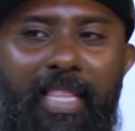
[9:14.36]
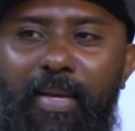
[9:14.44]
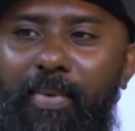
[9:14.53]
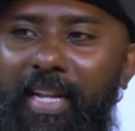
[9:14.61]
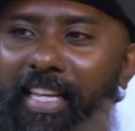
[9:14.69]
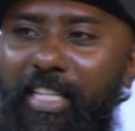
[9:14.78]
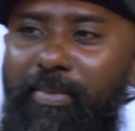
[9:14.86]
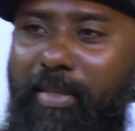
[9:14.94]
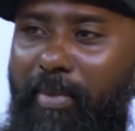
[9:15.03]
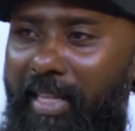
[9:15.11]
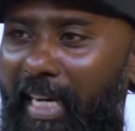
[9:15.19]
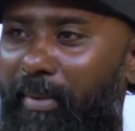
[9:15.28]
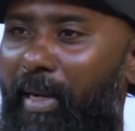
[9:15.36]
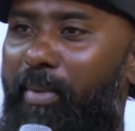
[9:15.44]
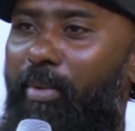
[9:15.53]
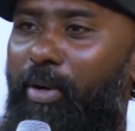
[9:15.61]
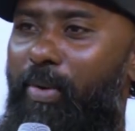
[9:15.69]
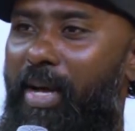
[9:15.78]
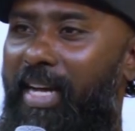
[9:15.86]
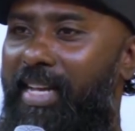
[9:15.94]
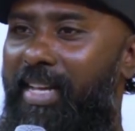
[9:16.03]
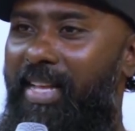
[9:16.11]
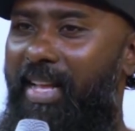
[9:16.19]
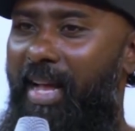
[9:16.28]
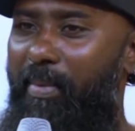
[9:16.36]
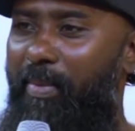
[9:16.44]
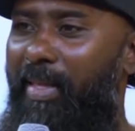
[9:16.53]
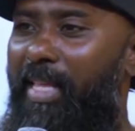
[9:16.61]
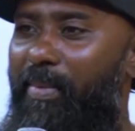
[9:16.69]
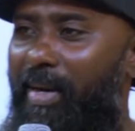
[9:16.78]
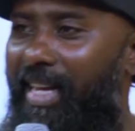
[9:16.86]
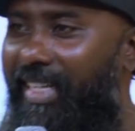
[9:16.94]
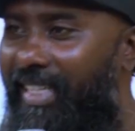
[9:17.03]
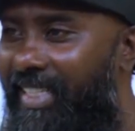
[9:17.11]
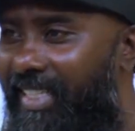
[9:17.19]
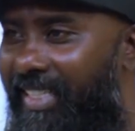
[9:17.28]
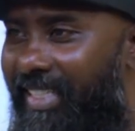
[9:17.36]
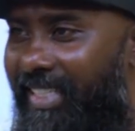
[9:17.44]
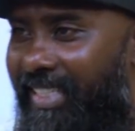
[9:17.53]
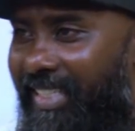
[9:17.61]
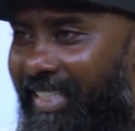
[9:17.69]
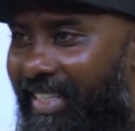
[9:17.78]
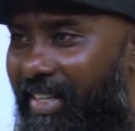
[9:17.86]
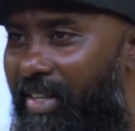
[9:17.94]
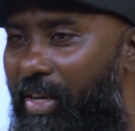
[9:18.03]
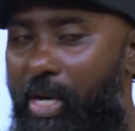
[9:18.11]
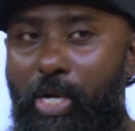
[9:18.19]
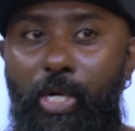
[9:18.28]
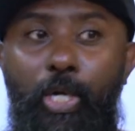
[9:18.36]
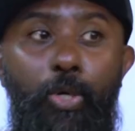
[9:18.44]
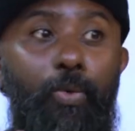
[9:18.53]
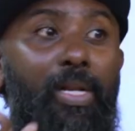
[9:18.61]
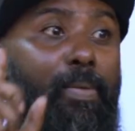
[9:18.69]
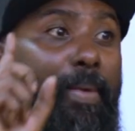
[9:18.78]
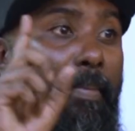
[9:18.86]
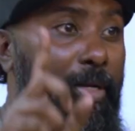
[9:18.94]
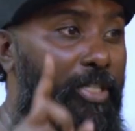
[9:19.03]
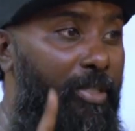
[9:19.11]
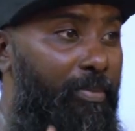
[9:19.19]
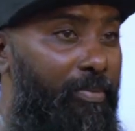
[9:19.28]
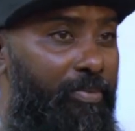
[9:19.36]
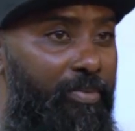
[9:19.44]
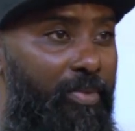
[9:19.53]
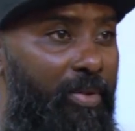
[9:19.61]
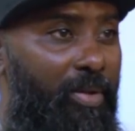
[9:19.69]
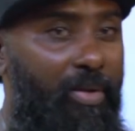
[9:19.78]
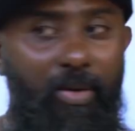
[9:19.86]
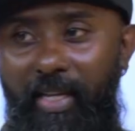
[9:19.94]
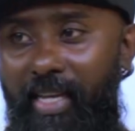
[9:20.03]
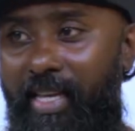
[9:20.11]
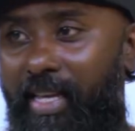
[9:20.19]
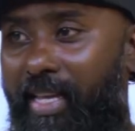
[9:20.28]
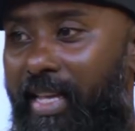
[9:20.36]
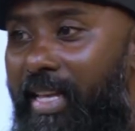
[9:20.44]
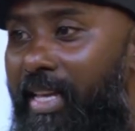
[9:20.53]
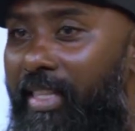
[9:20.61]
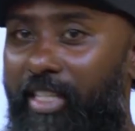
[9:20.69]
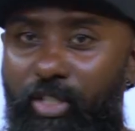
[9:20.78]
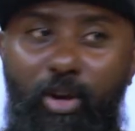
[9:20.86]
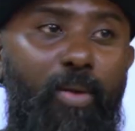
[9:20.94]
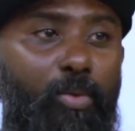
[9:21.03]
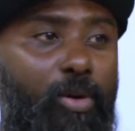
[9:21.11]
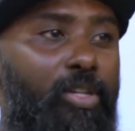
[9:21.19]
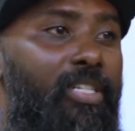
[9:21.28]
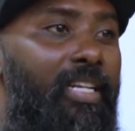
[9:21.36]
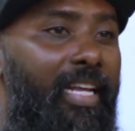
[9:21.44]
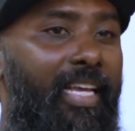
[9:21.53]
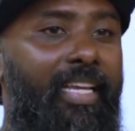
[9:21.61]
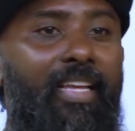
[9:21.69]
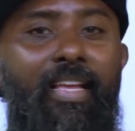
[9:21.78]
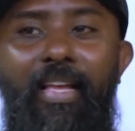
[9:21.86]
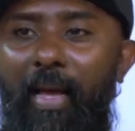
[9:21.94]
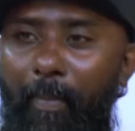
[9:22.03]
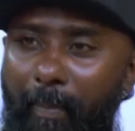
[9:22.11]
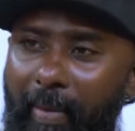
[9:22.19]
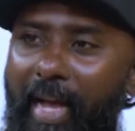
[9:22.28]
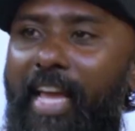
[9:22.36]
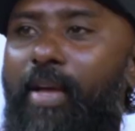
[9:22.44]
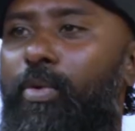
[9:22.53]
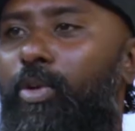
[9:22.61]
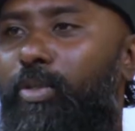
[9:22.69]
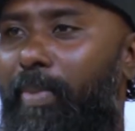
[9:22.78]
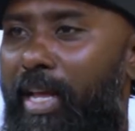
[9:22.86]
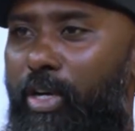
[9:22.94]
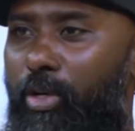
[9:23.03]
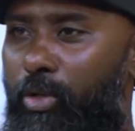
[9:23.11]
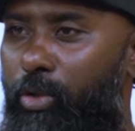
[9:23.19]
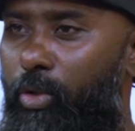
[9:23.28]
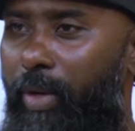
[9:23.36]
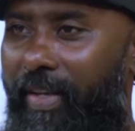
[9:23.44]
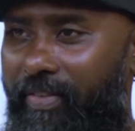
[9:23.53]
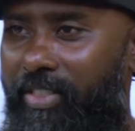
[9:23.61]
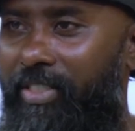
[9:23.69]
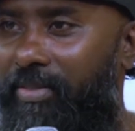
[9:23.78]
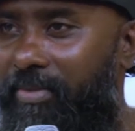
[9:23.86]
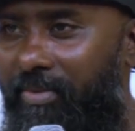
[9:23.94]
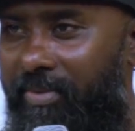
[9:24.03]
madhik maatanga Christmas appo light illa poduvaanga, appo madhik maatanga. Dual membership. Okay, this is almost like a guy who is married to 2 wives.